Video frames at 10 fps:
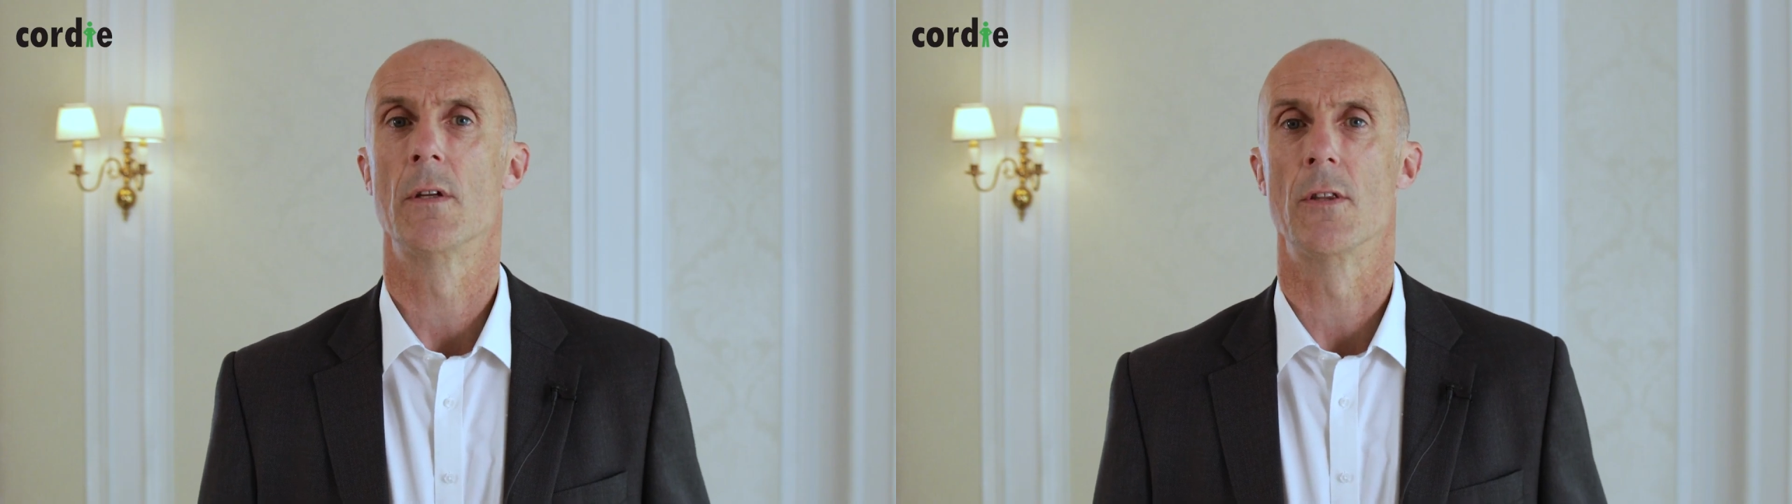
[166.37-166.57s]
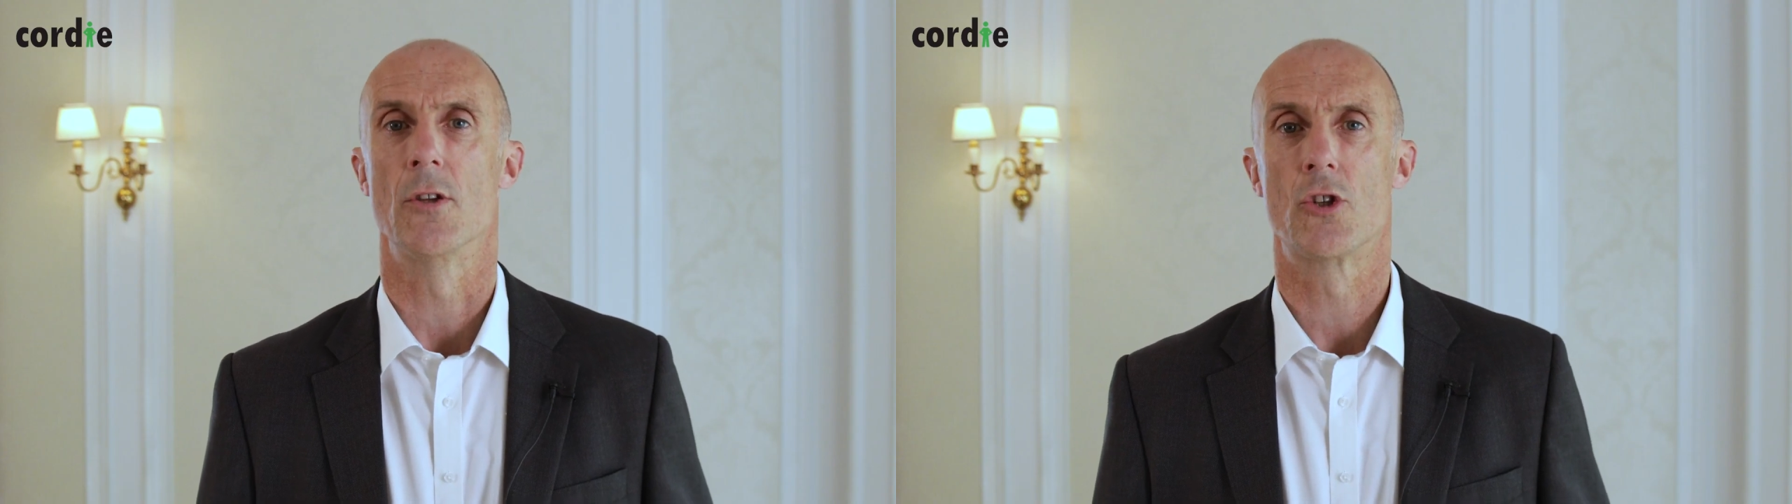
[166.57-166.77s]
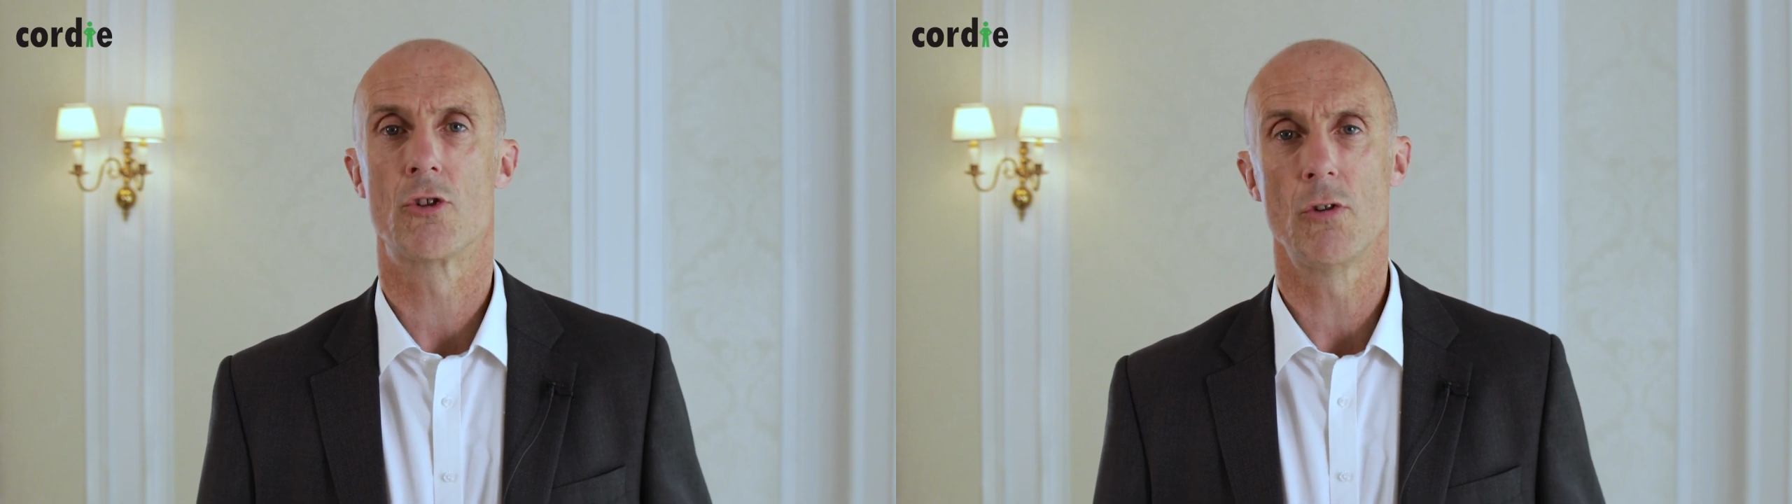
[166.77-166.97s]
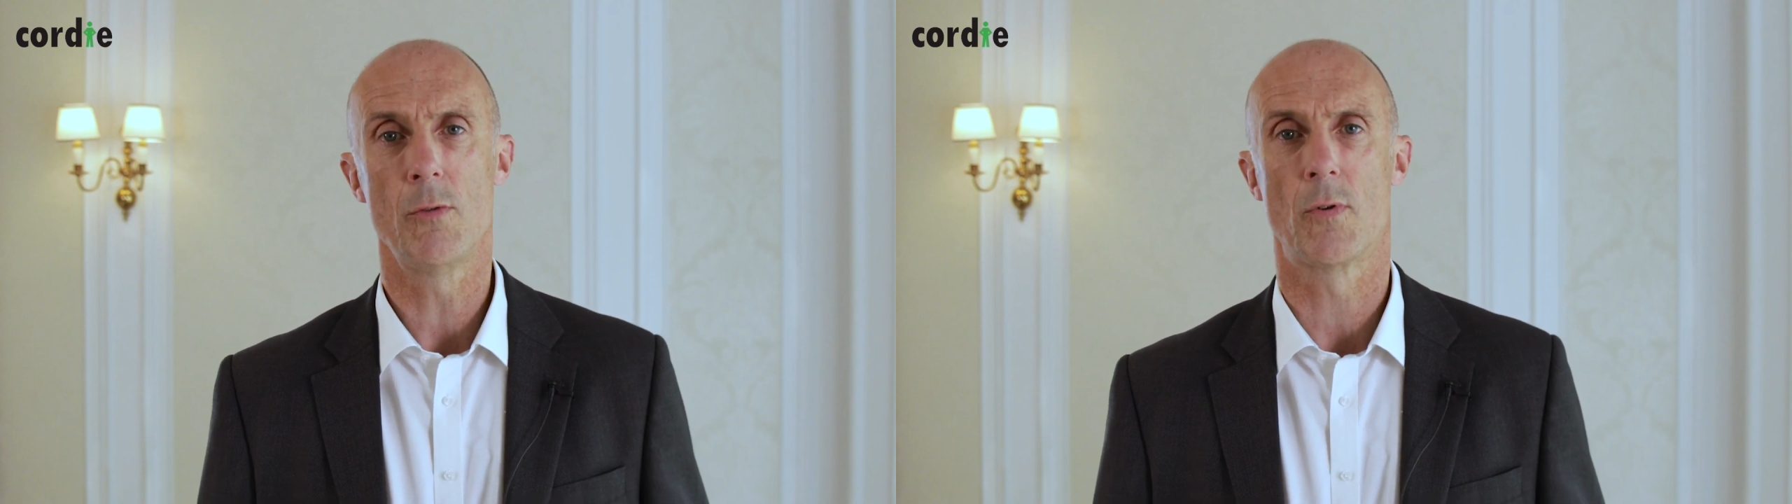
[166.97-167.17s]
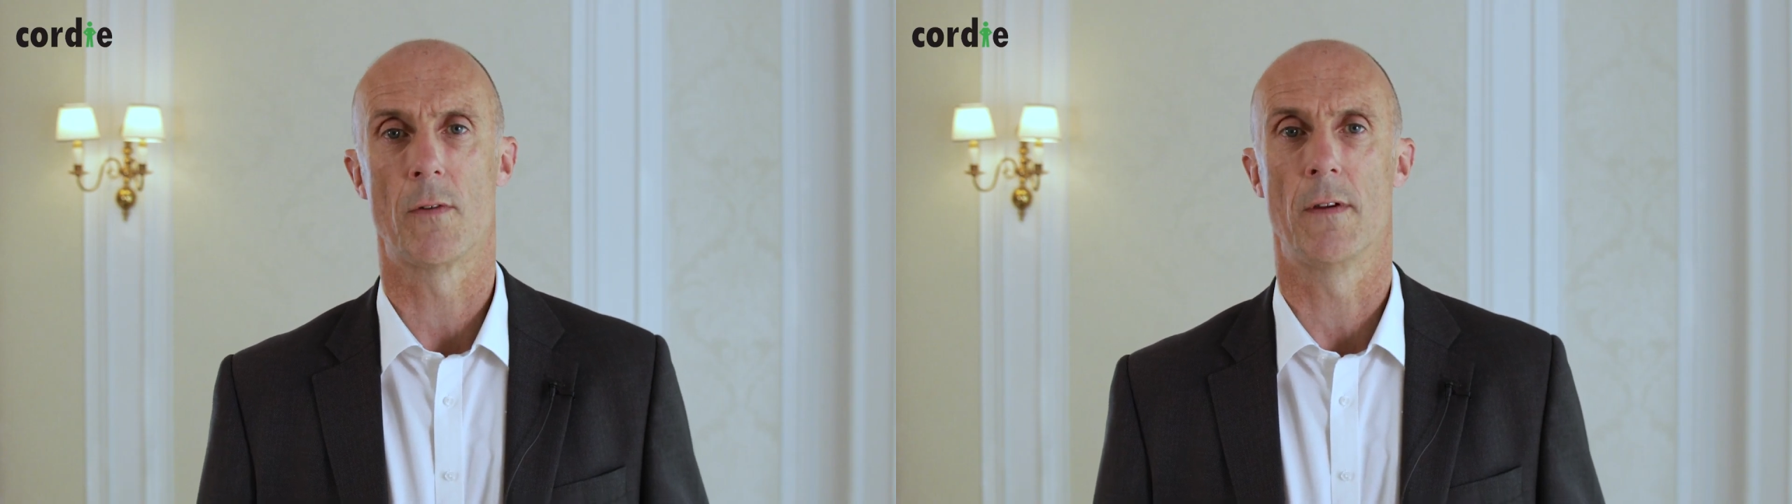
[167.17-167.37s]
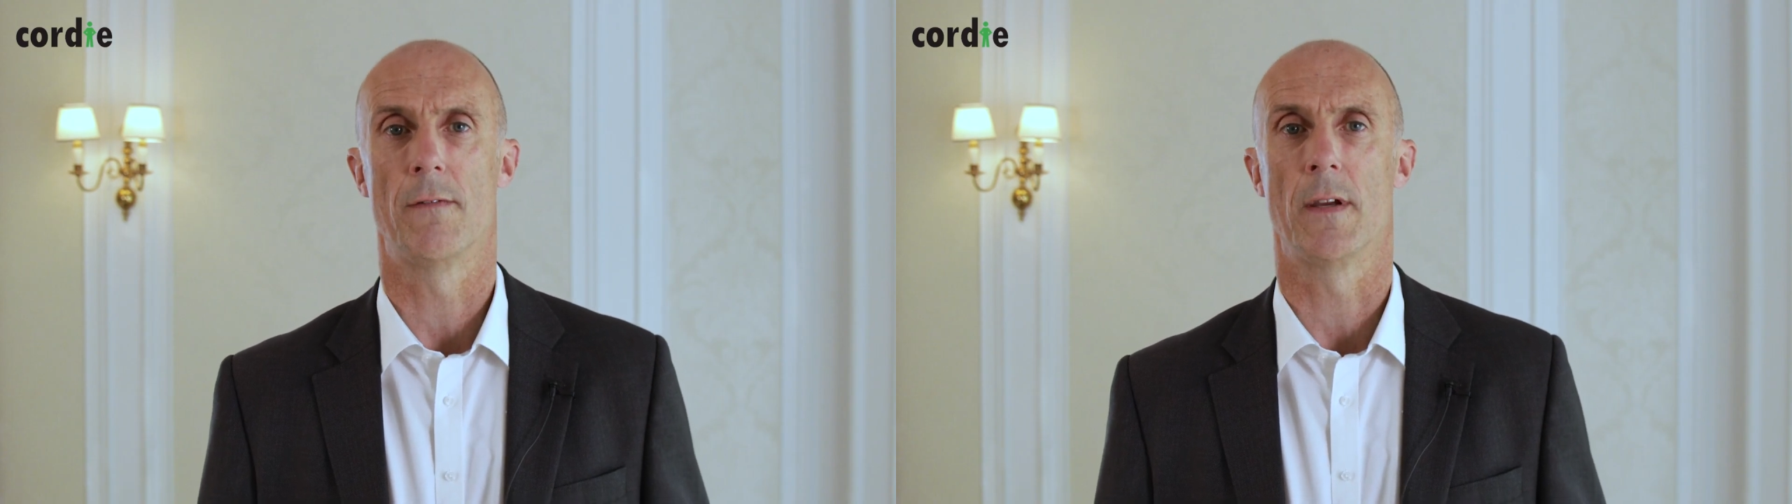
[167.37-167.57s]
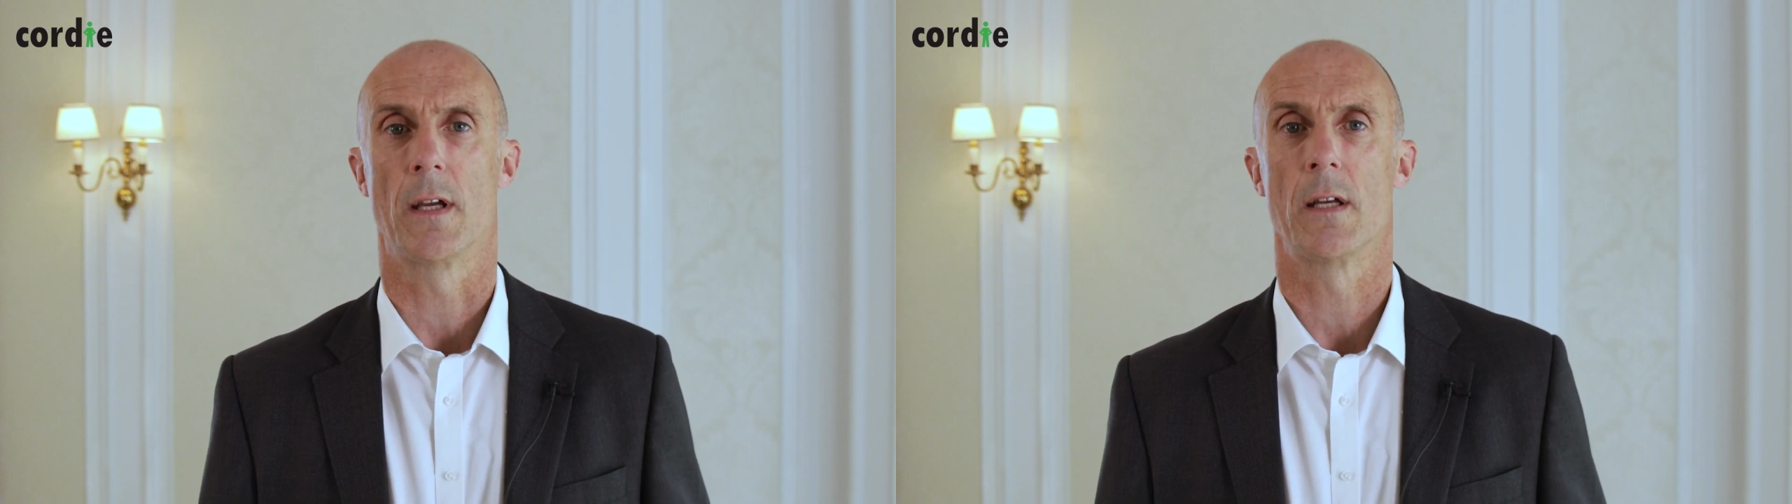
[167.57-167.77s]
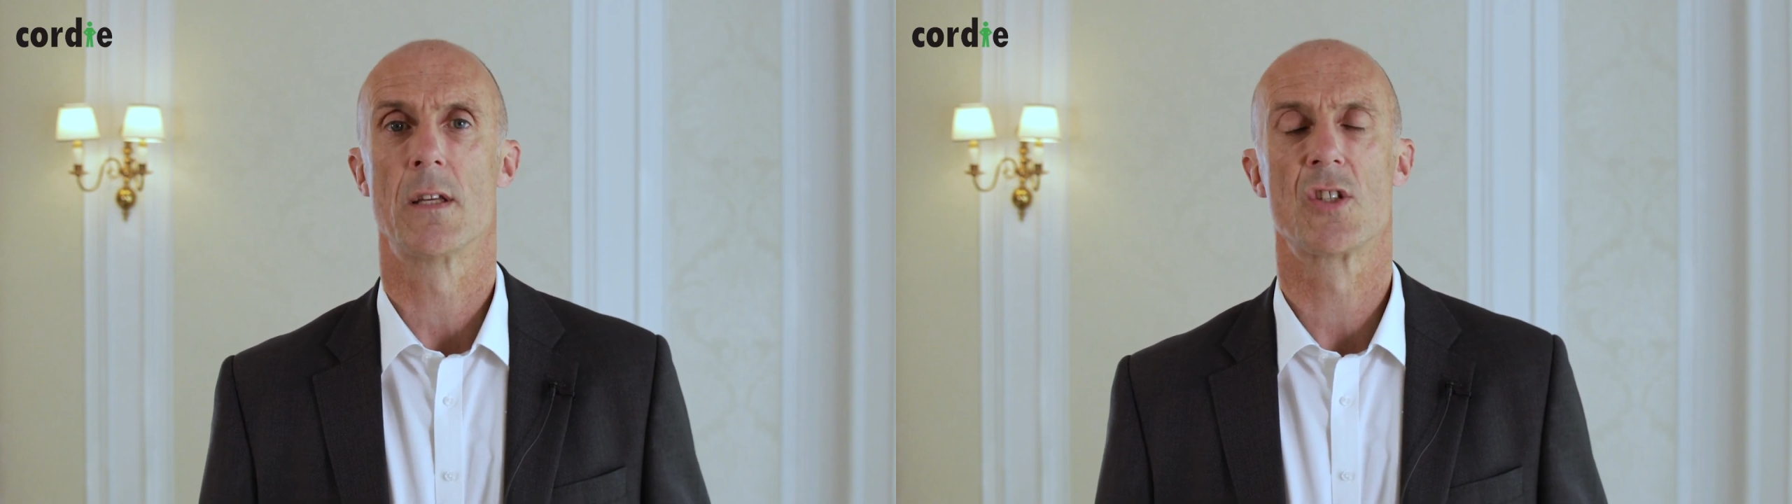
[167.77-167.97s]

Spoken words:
the true profit figure